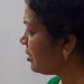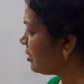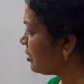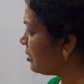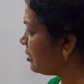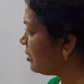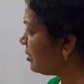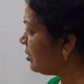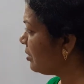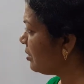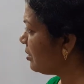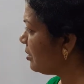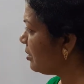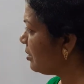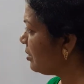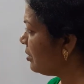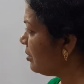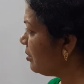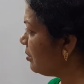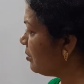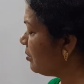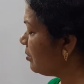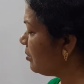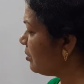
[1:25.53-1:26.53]

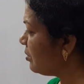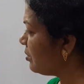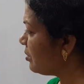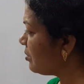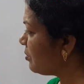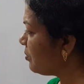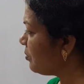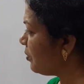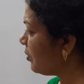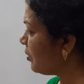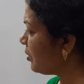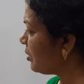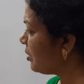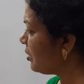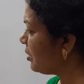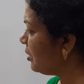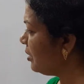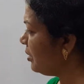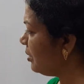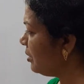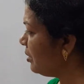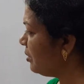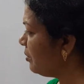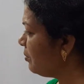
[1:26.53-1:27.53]
40,
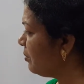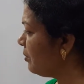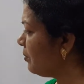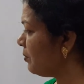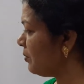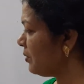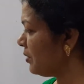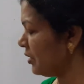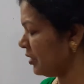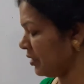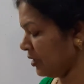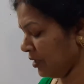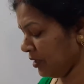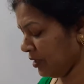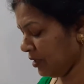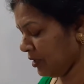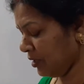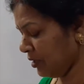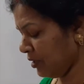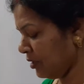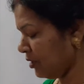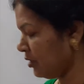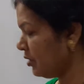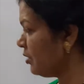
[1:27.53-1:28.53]
50.
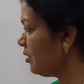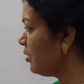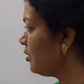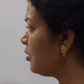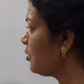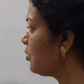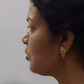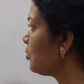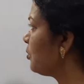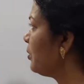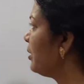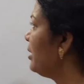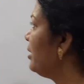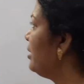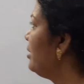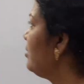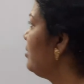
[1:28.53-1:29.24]
So, n